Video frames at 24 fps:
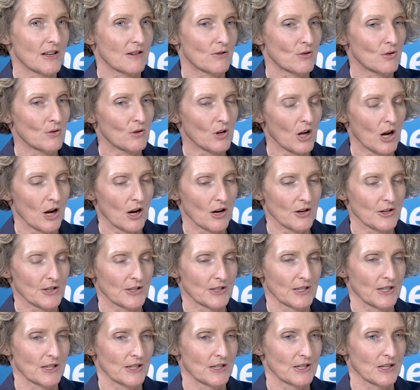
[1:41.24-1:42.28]
they're all
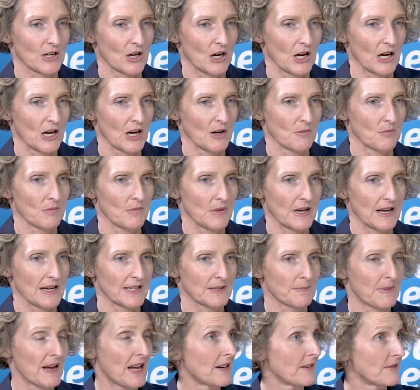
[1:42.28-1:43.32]
hosted
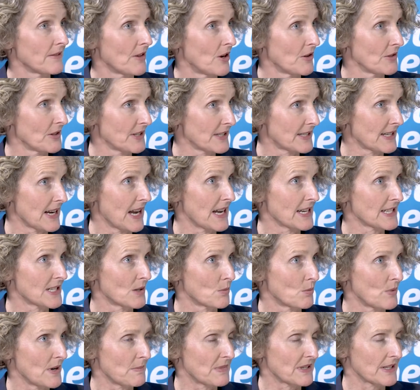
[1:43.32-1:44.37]
as part of on the
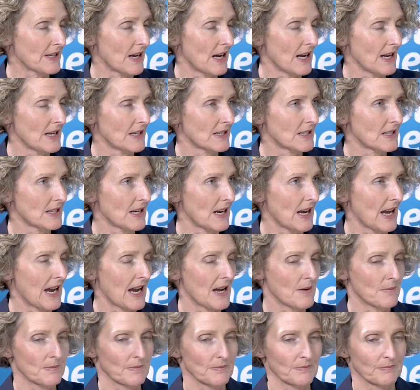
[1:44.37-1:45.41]
Starship website.
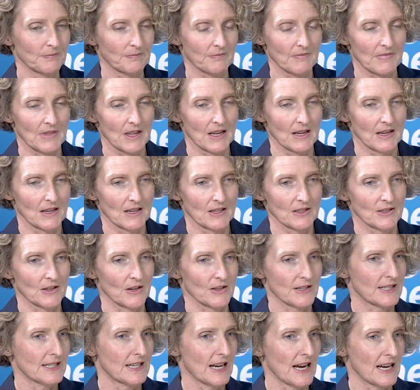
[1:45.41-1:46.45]
So
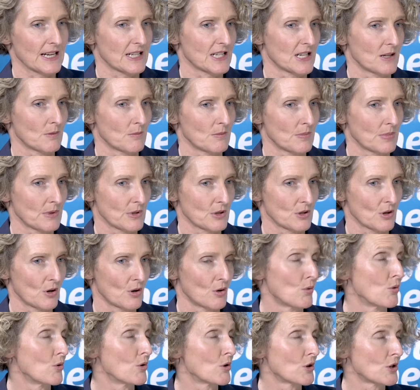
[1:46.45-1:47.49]
it's
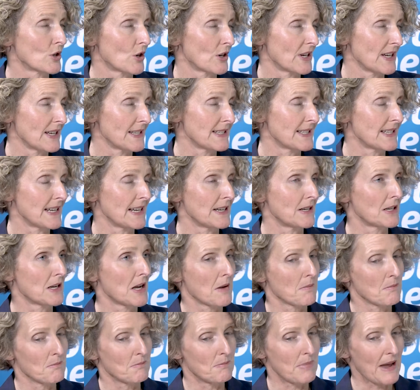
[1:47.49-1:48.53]

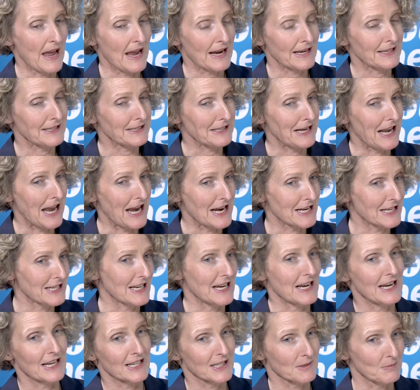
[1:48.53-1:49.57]

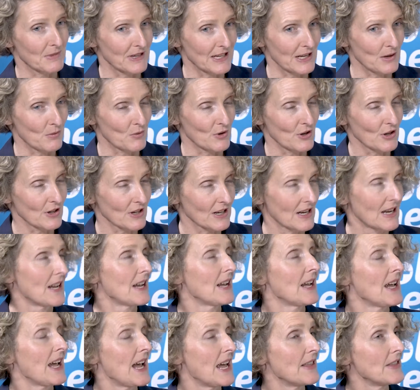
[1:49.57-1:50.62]
starship.org.nz/eczema network,
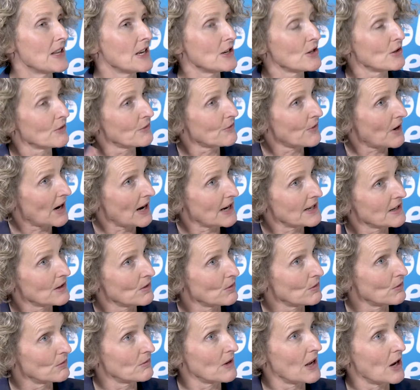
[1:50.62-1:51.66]
and then you'll find it
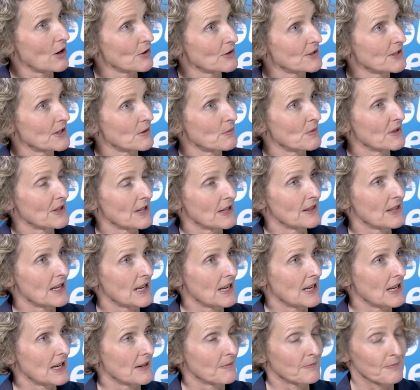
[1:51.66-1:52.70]
all hosted within
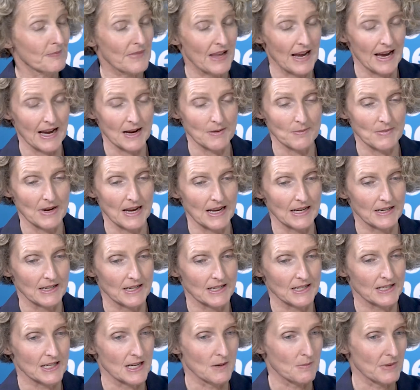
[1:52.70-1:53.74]
there, and
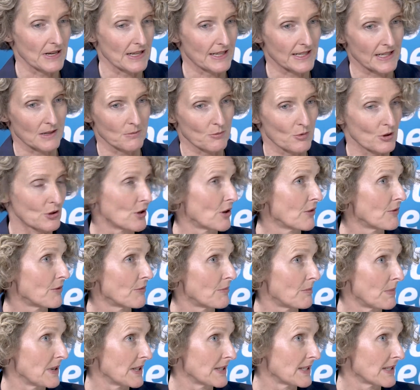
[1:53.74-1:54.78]
GPs can print
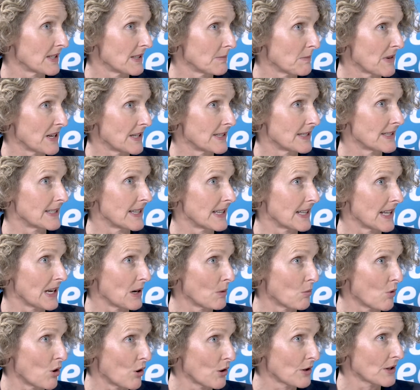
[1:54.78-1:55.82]
off bits and pieces that
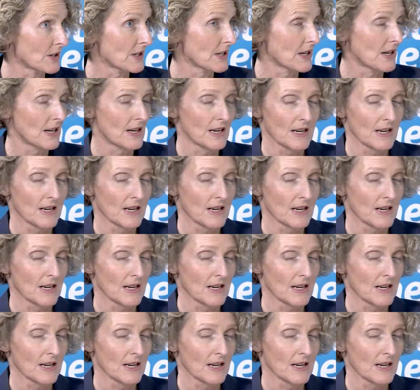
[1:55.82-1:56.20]
they want.